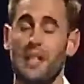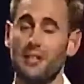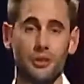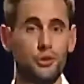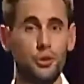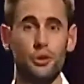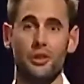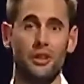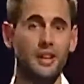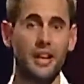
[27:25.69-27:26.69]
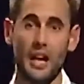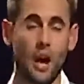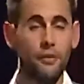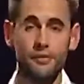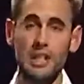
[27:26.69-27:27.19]
That's the truth.
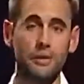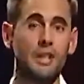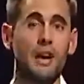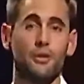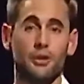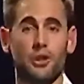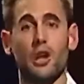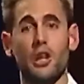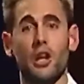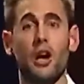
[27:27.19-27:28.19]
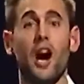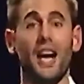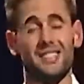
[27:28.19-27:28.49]
And I've lived that for so long.